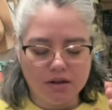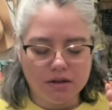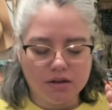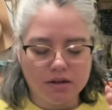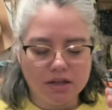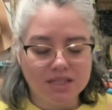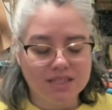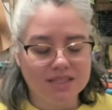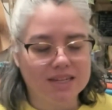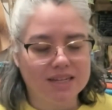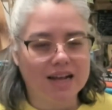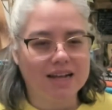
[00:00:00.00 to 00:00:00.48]

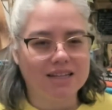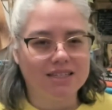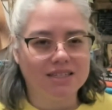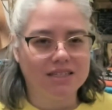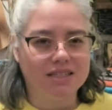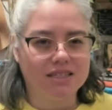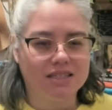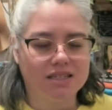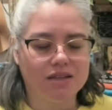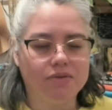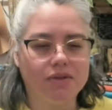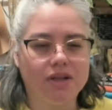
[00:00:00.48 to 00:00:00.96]
Lestat
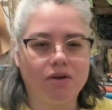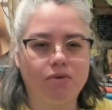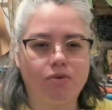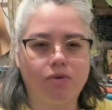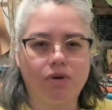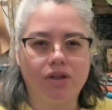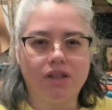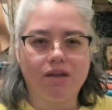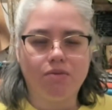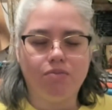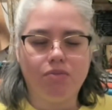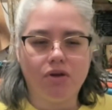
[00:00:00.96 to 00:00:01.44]
says something
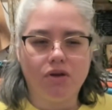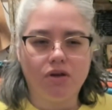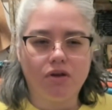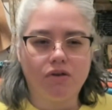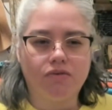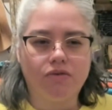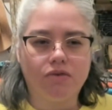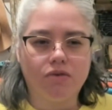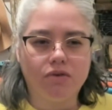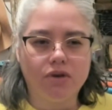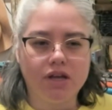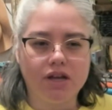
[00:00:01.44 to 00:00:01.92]
really
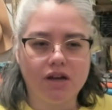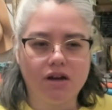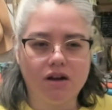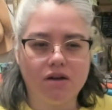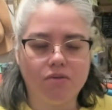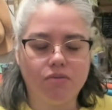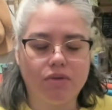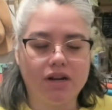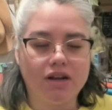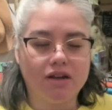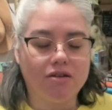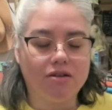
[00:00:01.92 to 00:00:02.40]
beautiful here,
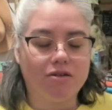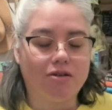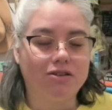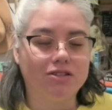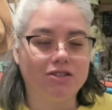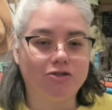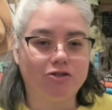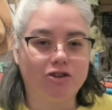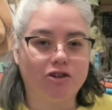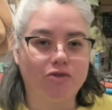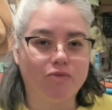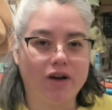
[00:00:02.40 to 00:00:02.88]
but it
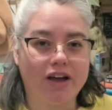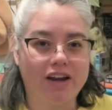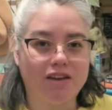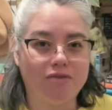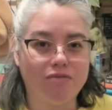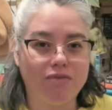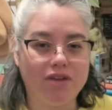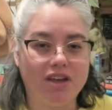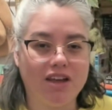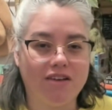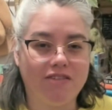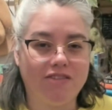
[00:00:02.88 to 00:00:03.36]
also
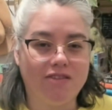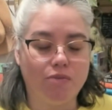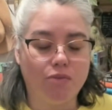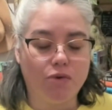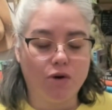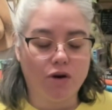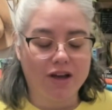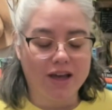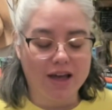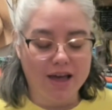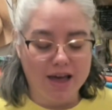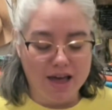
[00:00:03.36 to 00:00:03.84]
reminded me of the
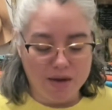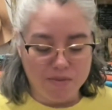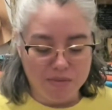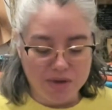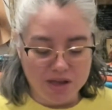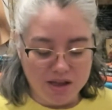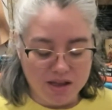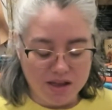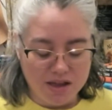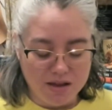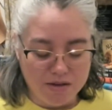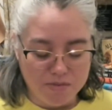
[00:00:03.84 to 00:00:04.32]
book
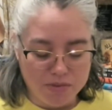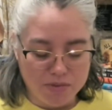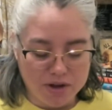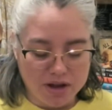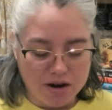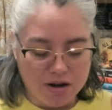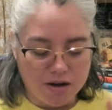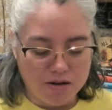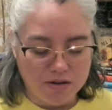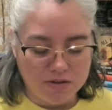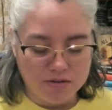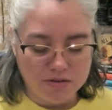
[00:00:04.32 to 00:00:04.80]
Emma.
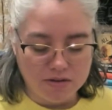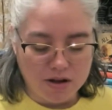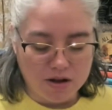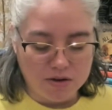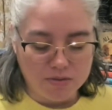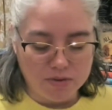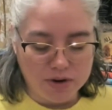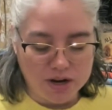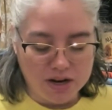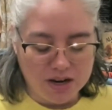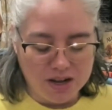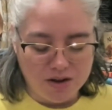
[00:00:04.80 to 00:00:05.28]
But I'll
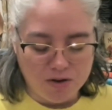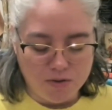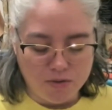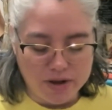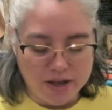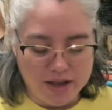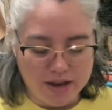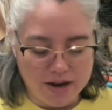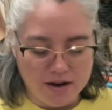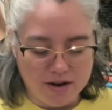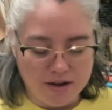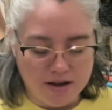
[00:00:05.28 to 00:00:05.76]
read you
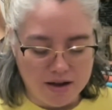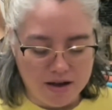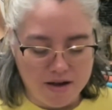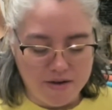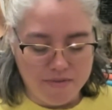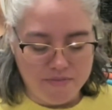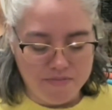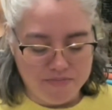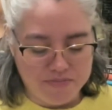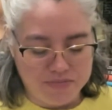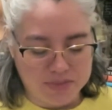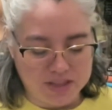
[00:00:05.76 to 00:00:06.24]
what
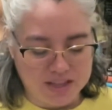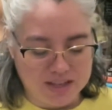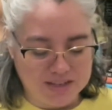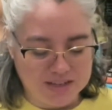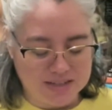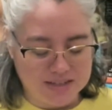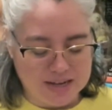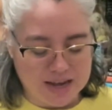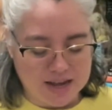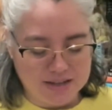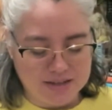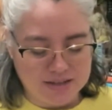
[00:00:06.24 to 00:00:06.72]

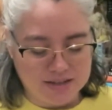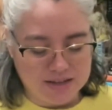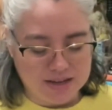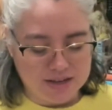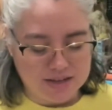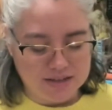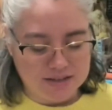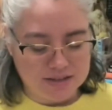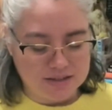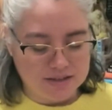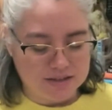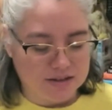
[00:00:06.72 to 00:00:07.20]
Lestat
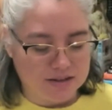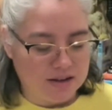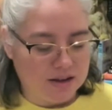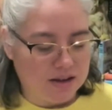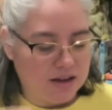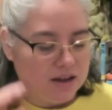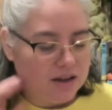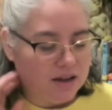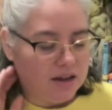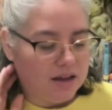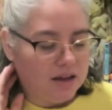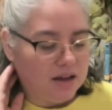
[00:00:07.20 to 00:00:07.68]
says.
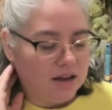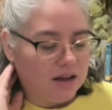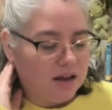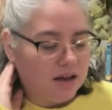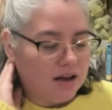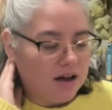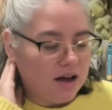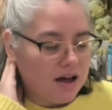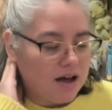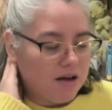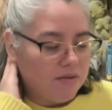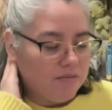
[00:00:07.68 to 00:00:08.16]

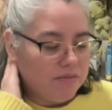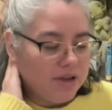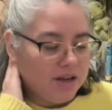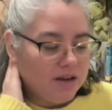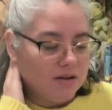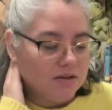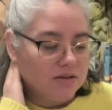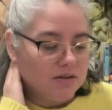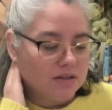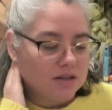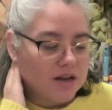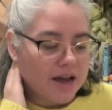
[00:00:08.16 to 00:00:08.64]
He
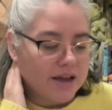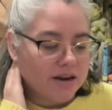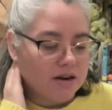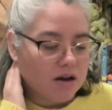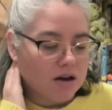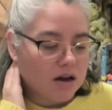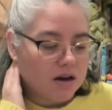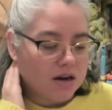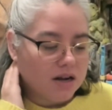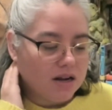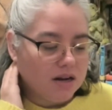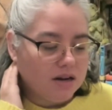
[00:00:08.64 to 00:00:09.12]
goes, I
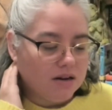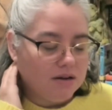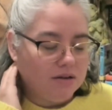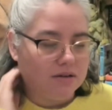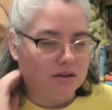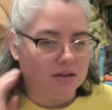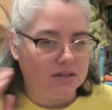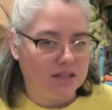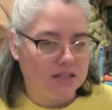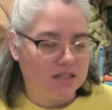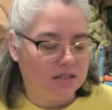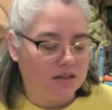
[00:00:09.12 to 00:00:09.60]
nodded,
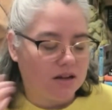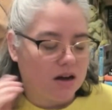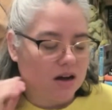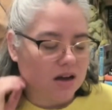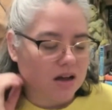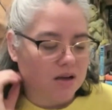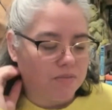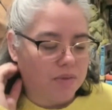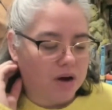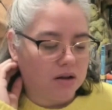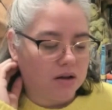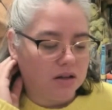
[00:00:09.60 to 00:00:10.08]
because he's
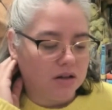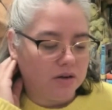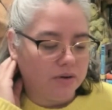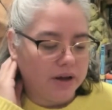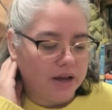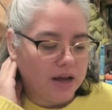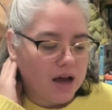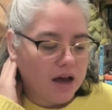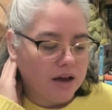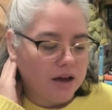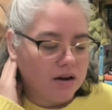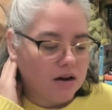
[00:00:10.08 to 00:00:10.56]
talking about
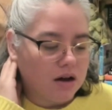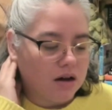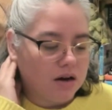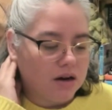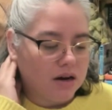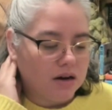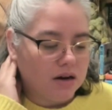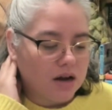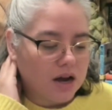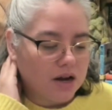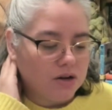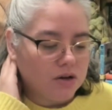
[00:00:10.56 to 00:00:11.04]
Louis. I
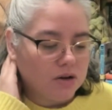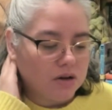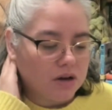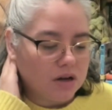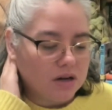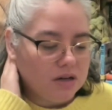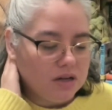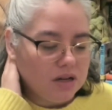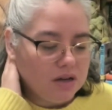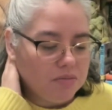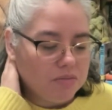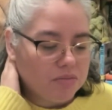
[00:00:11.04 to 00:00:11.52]
nodded. I took a
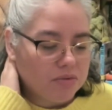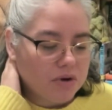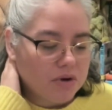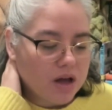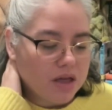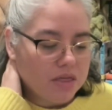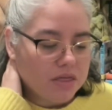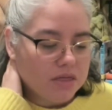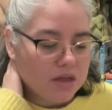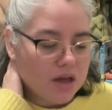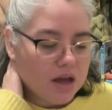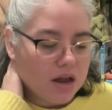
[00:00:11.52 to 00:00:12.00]
deep
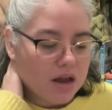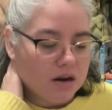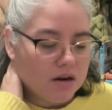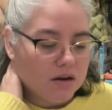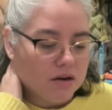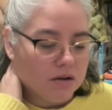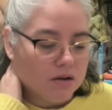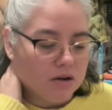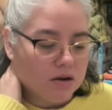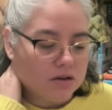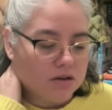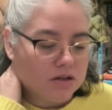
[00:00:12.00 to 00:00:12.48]
breath
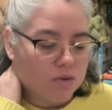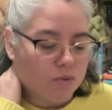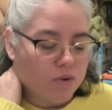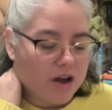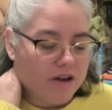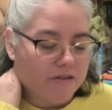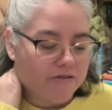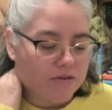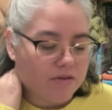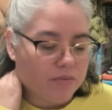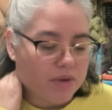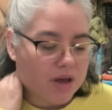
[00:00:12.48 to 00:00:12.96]
and looked
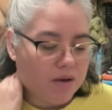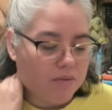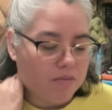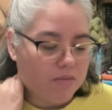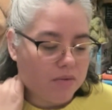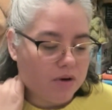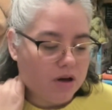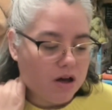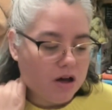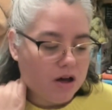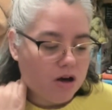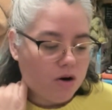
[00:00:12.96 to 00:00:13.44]
away from
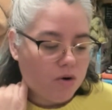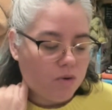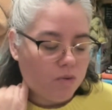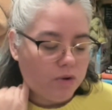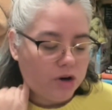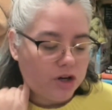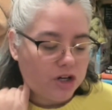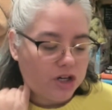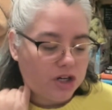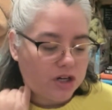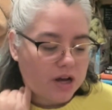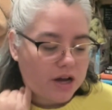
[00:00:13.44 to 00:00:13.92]
him,
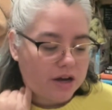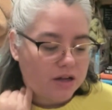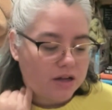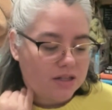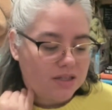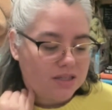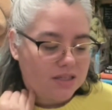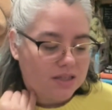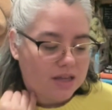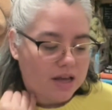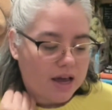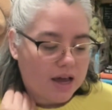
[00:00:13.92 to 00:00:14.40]
wishing I could
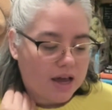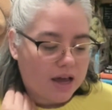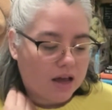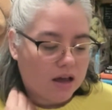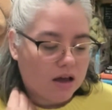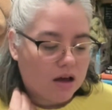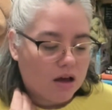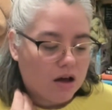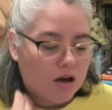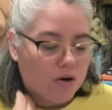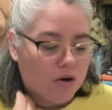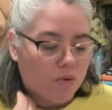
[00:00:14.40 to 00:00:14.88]
say
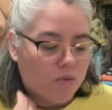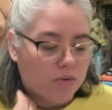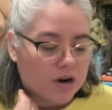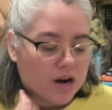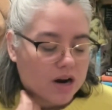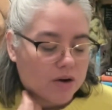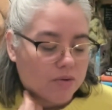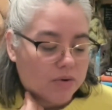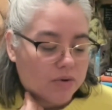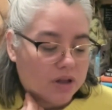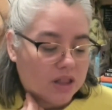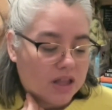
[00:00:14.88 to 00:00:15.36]
what I
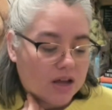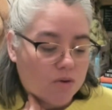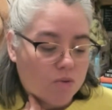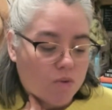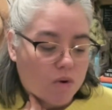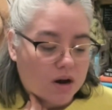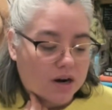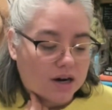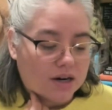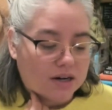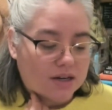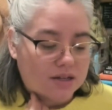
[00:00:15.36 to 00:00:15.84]
really
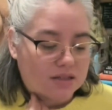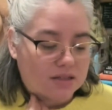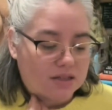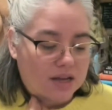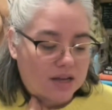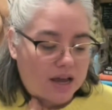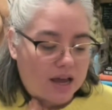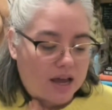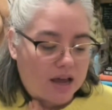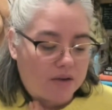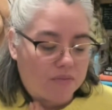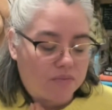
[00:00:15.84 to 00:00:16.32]
wanted to
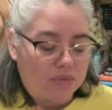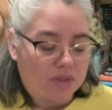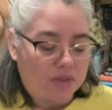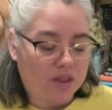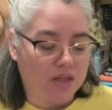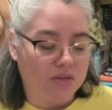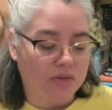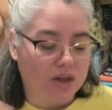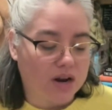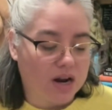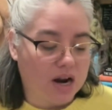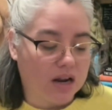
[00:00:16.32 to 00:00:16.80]
say,
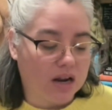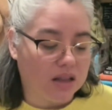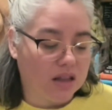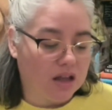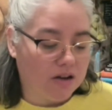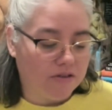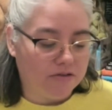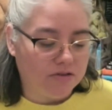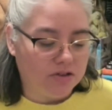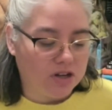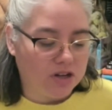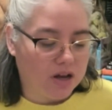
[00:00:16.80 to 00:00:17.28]
that I
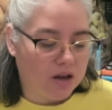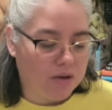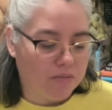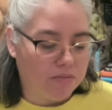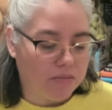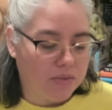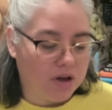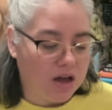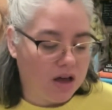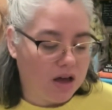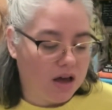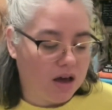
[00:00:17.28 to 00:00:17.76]
loved
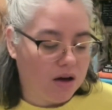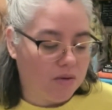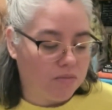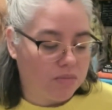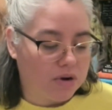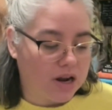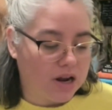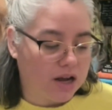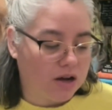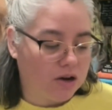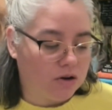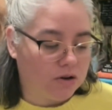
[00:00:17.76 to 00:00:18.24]
him,
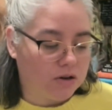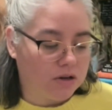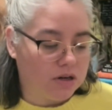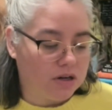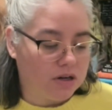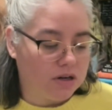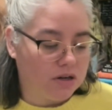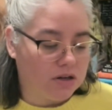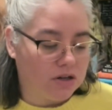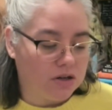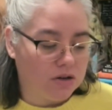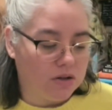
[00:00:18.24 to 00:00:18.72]
but I
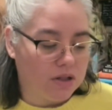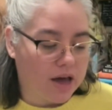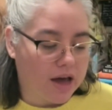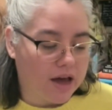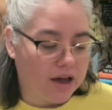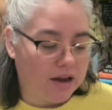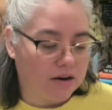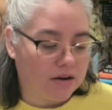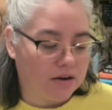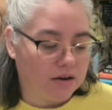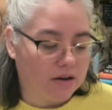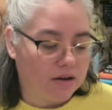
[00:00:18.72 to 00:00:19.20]
couldn't do
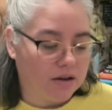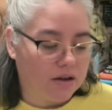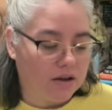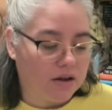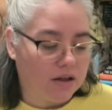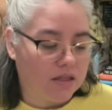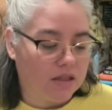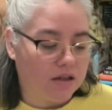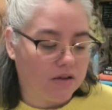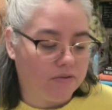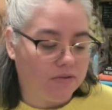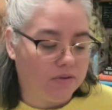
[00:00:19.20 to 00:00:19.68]
that.
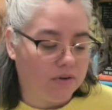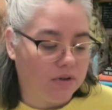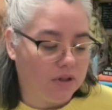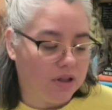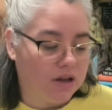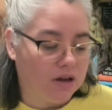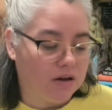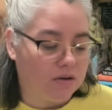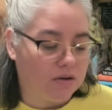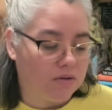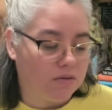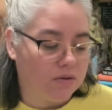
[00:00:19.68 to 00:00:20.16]
the
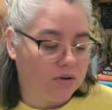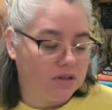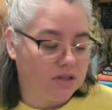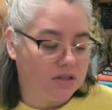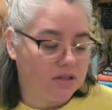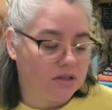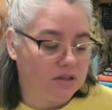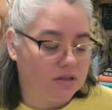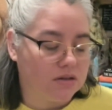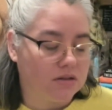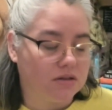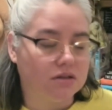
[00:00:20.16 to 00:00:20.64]
feeling
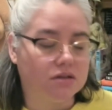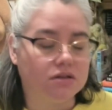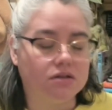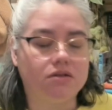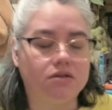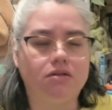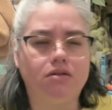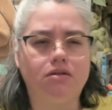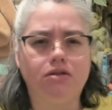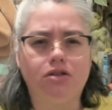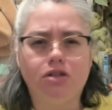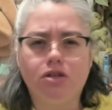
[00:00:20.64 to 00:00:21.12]

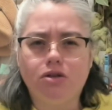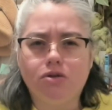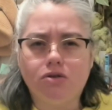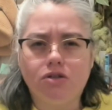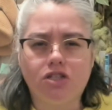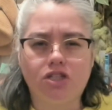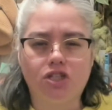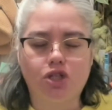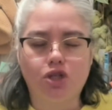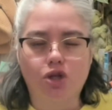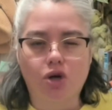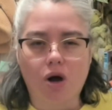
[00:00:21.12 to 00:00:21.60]
was too
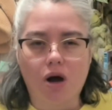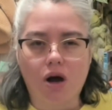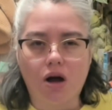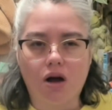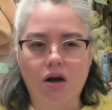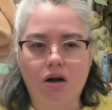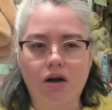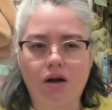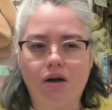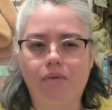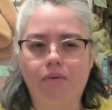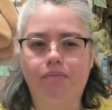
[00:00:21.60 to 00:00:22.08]

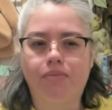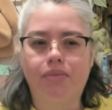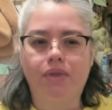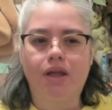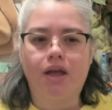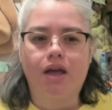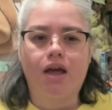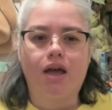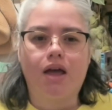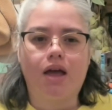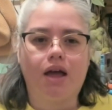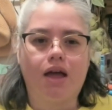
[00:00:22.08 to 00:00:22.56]
strong.
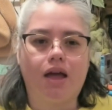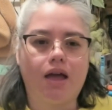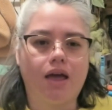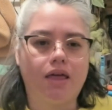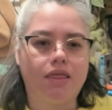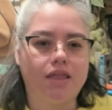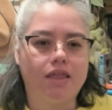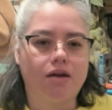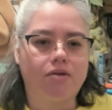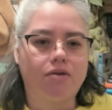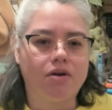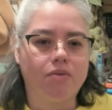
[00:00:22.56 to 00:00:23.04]

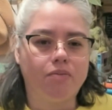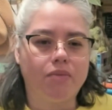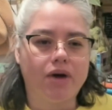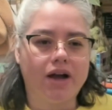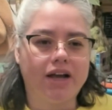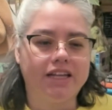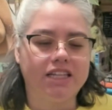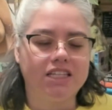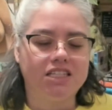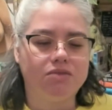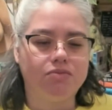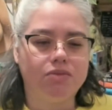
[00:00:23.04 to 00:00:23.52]
And that
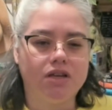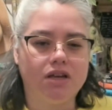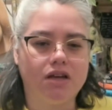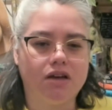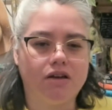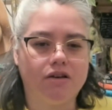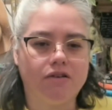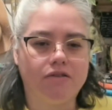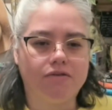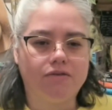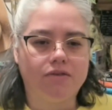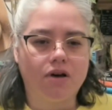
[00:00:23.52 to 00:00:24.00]
reminds me
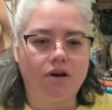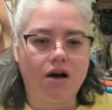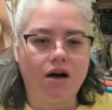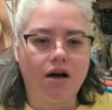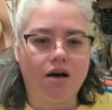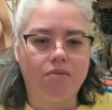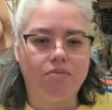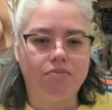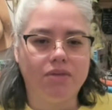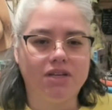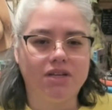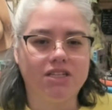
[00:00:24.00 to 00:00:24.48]
of
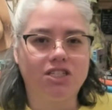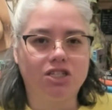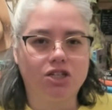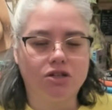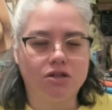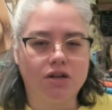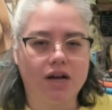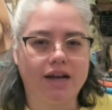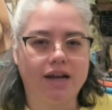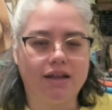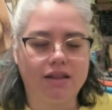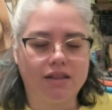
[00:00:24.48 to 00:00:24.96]
Mr.
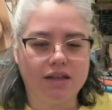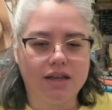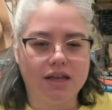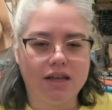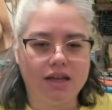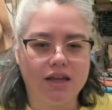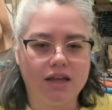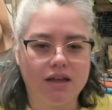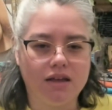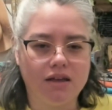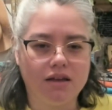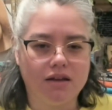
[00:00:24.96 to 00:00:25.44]

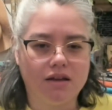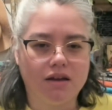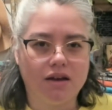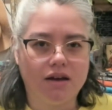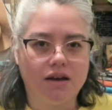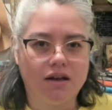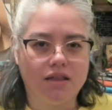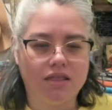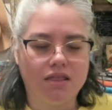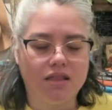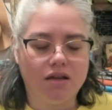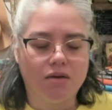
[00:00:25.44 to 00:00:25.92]
Knightley
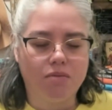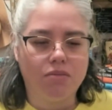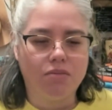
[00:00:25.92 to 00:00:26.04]
in the